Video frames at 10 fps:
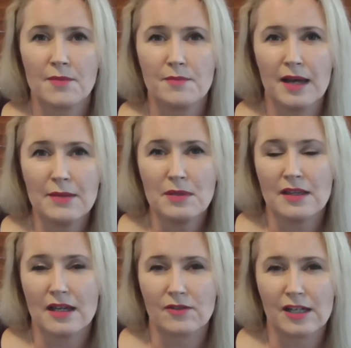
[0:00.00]
maybe
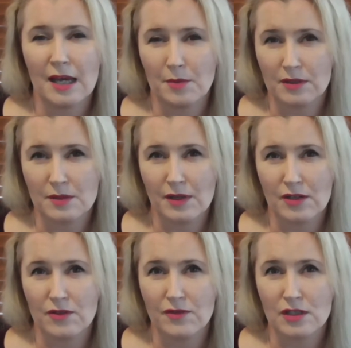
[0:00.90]
that green apple is
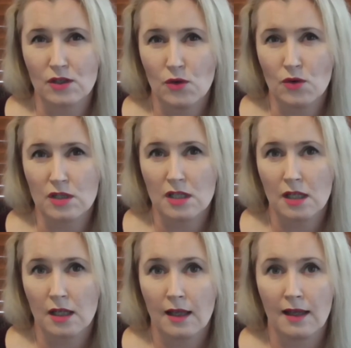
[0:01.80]
better if it's cooked
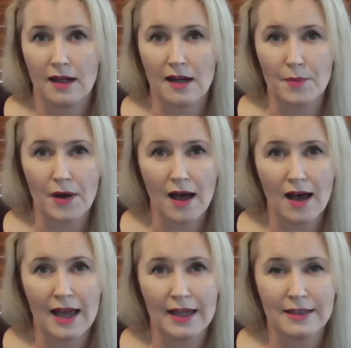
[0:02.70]
and in a pie.